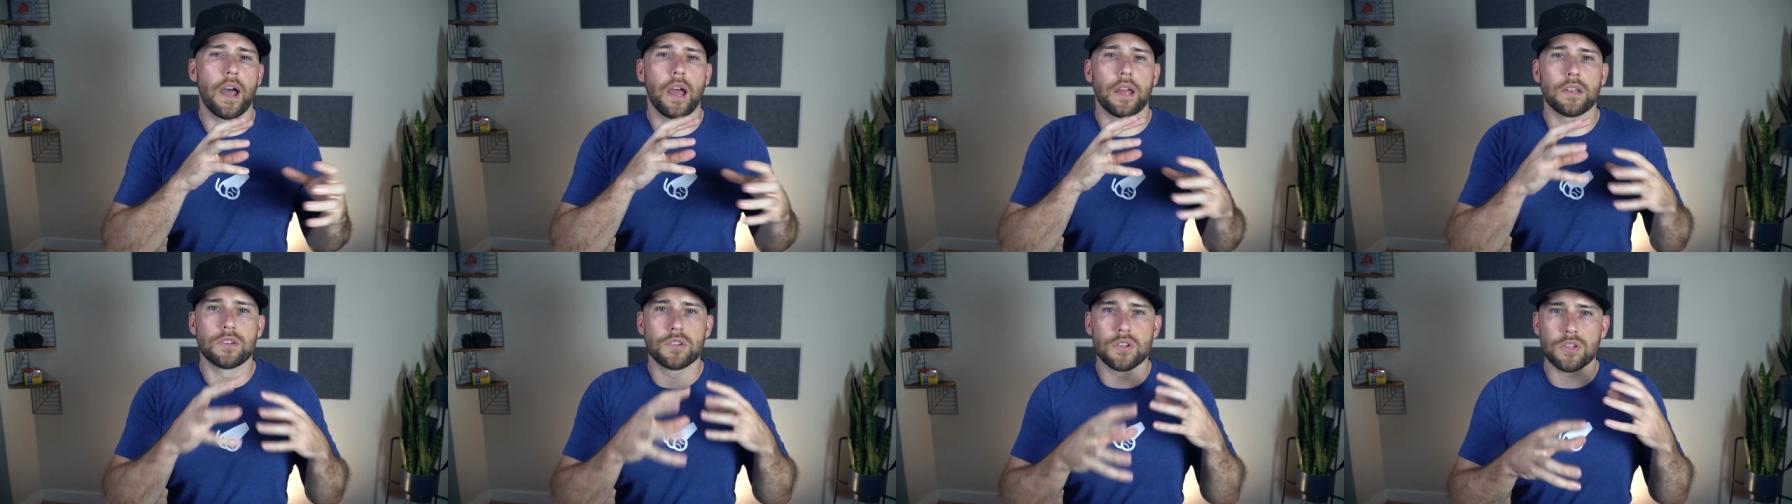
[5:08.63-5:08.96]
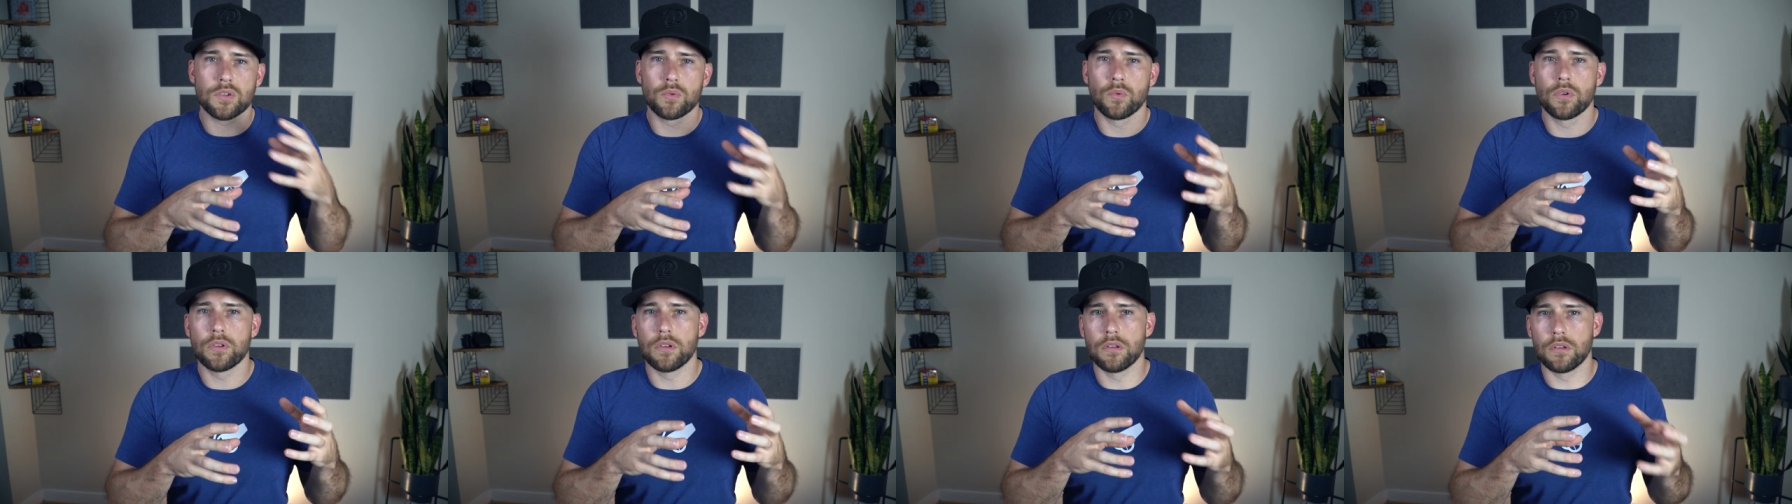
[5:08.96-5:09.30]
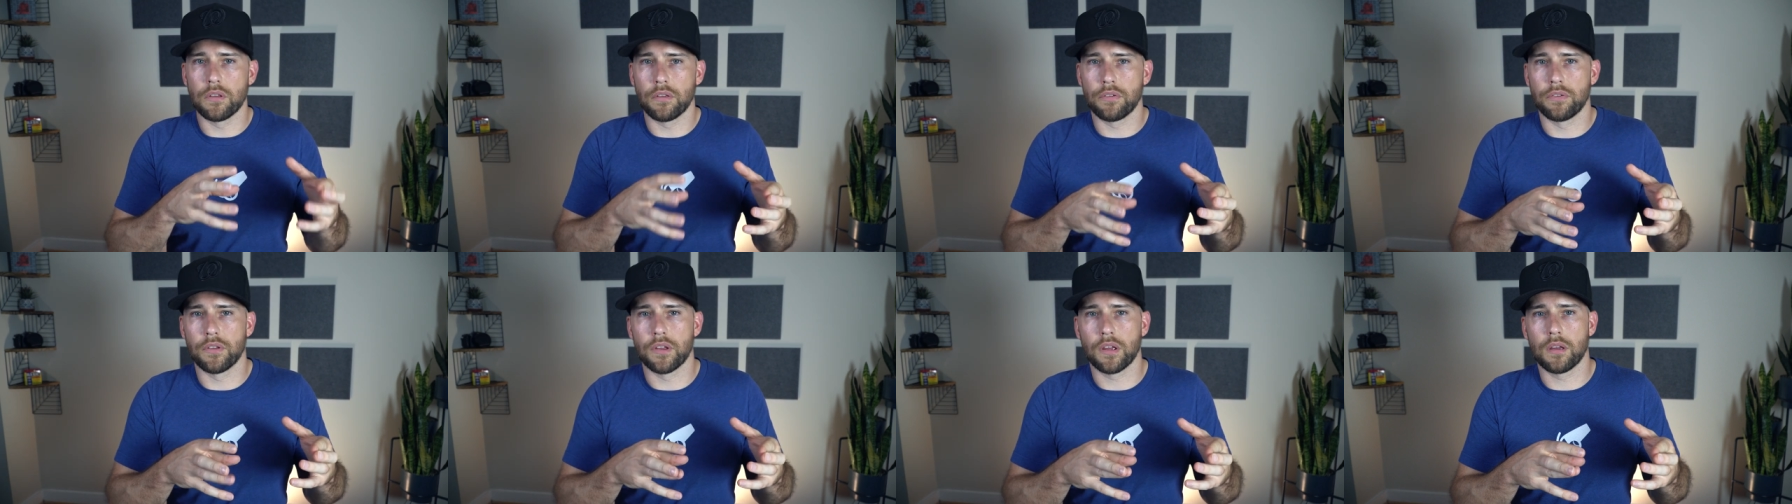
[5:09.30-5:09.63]
I just want
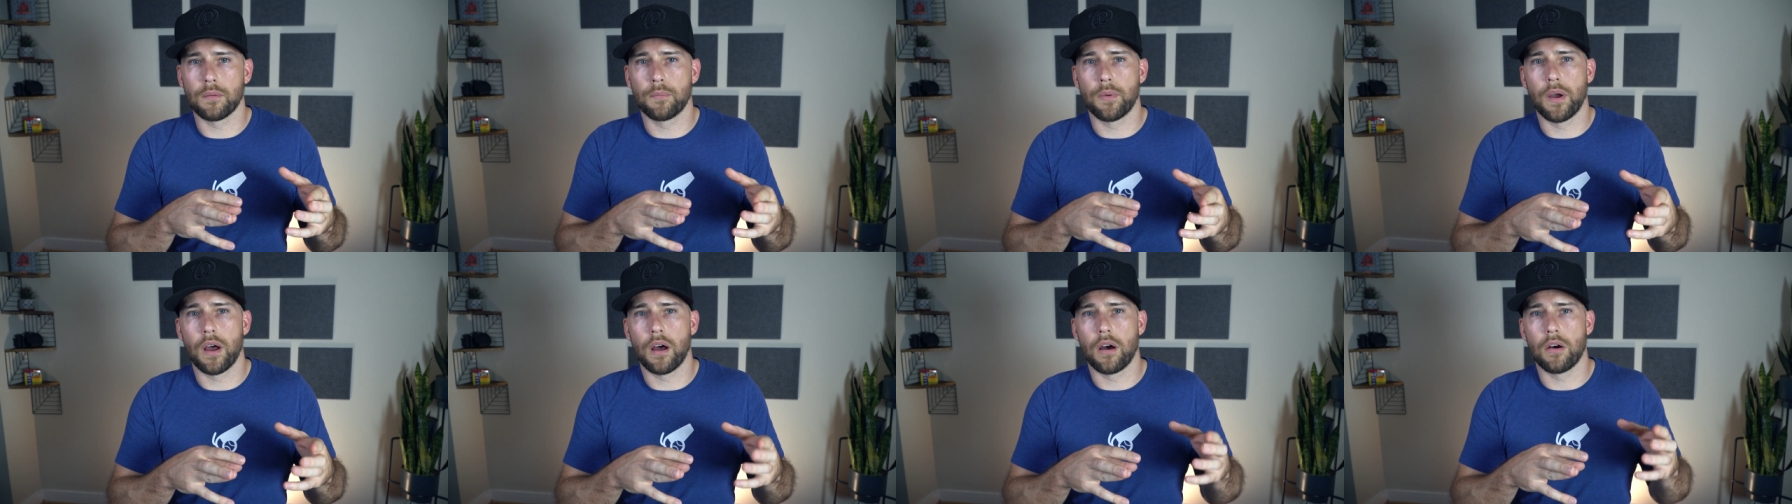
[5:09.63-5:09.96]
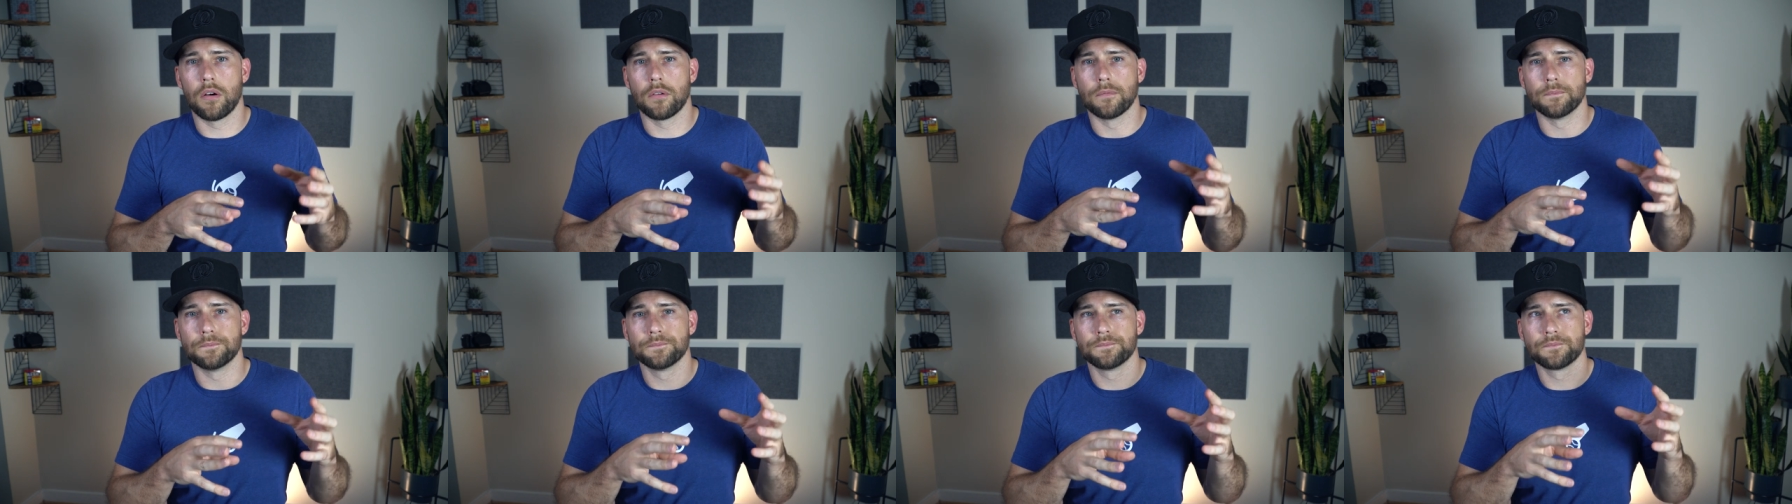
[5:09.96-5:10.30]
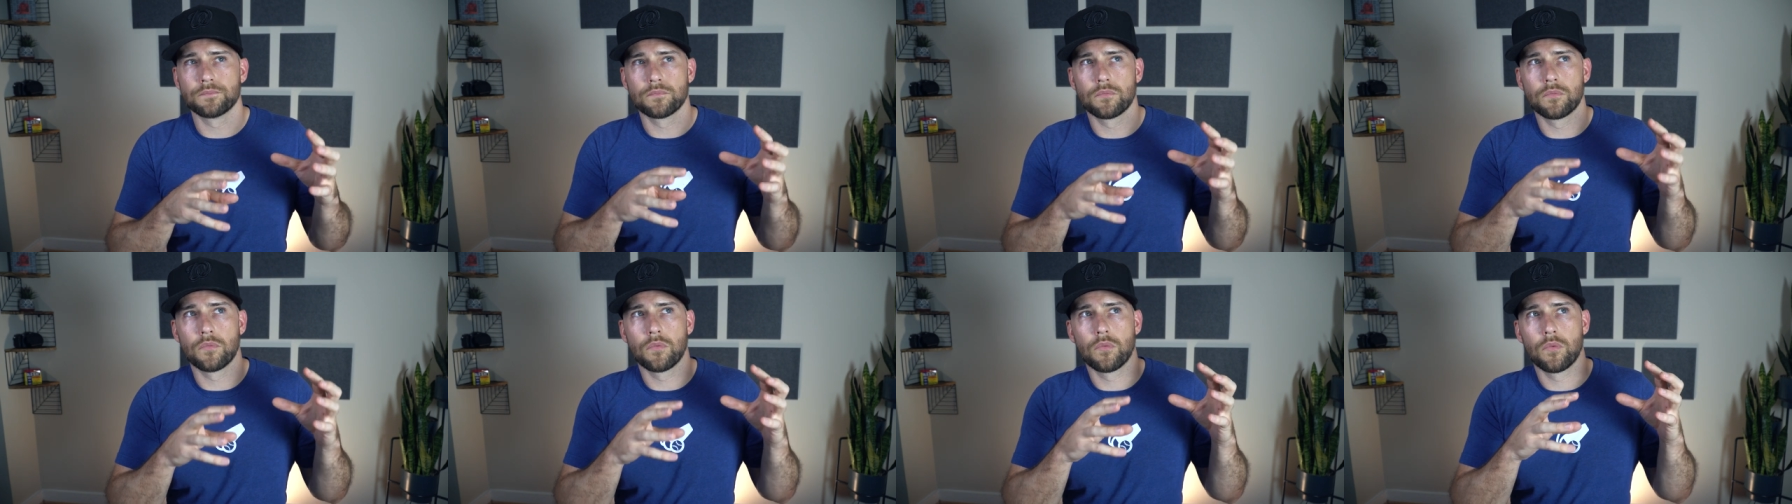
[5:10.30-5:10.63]
you to think about
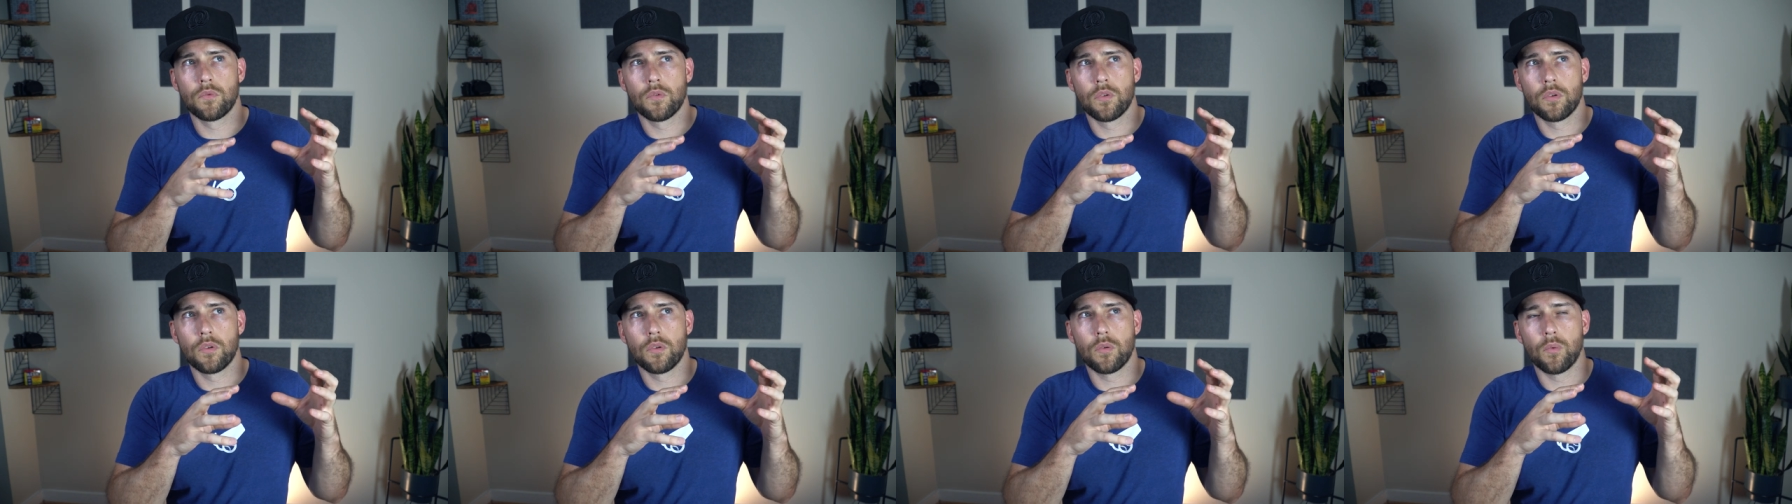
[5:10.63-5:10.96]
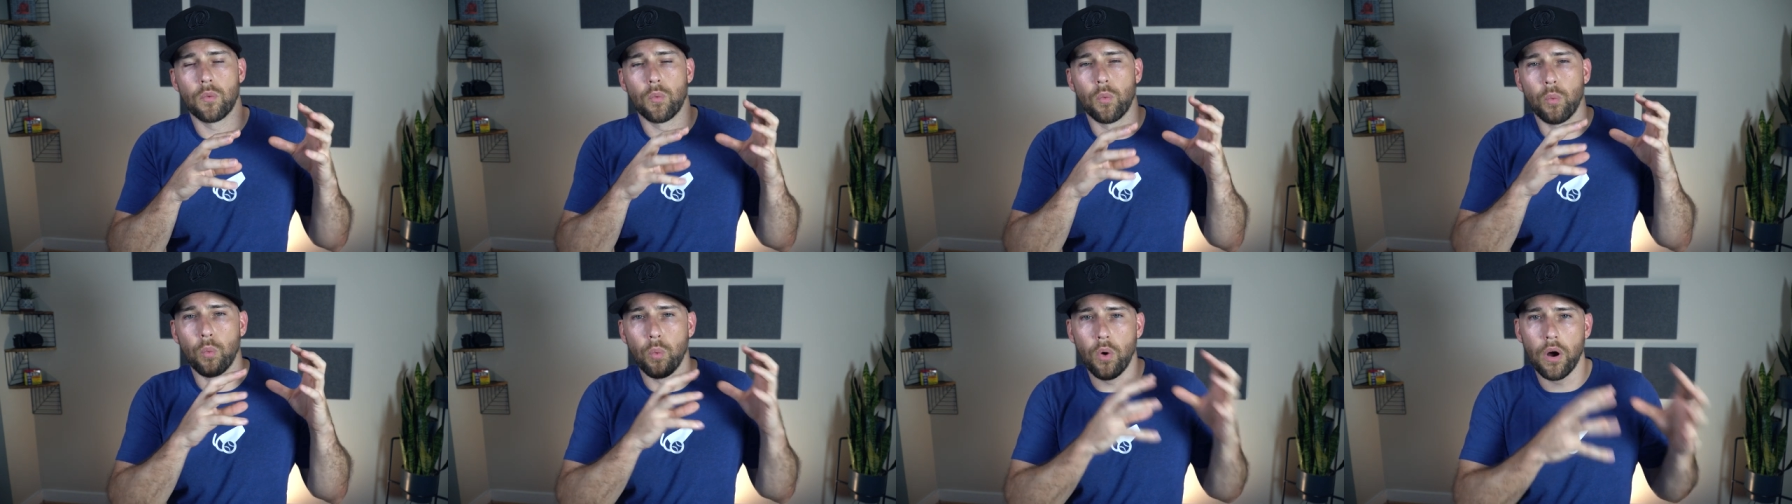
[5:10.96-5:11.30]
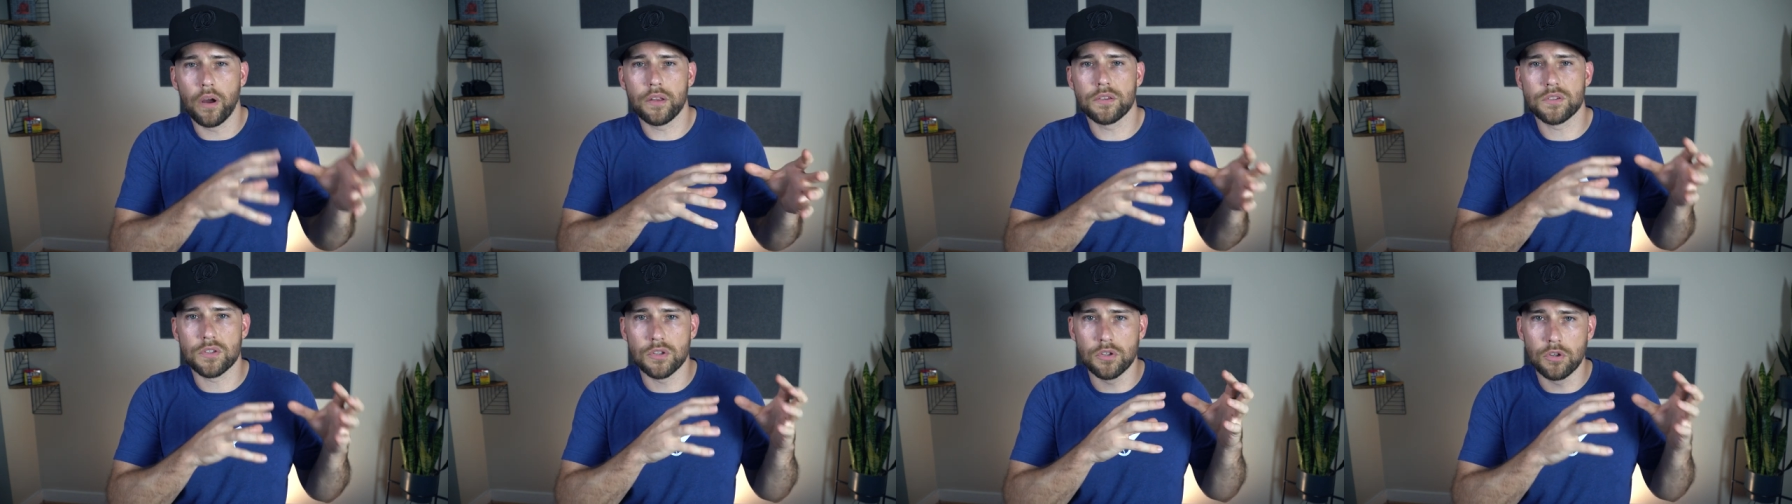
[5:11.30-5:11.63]

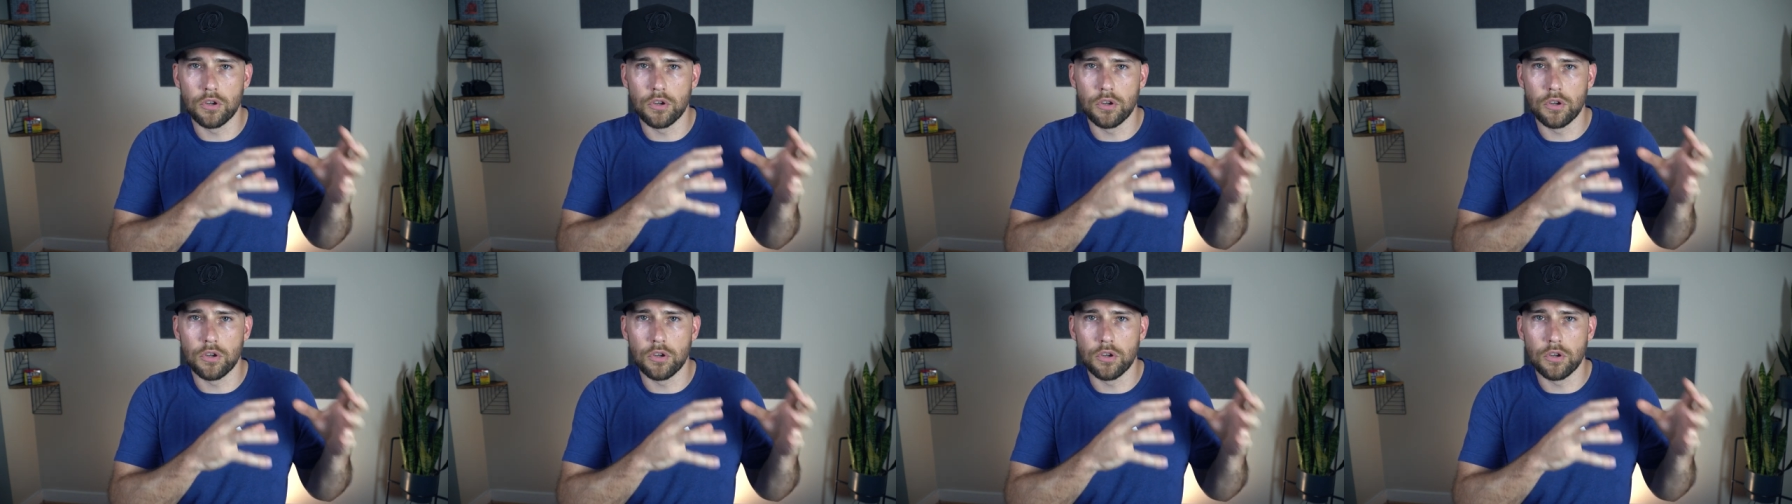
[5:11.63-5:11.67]
what's